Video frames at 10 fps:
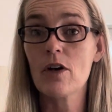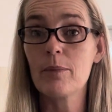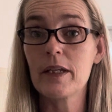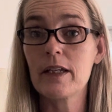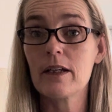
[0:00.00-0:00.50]
I'll
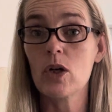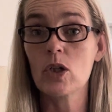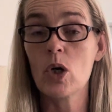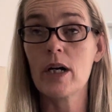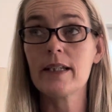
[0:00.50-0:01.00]
be
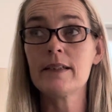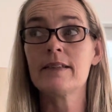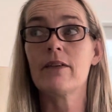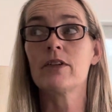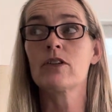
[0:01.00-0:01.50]
online
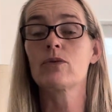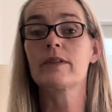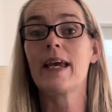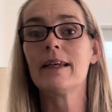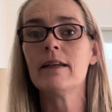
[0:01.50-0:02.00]
7 till
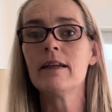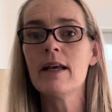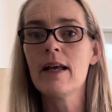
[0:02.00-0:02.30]
10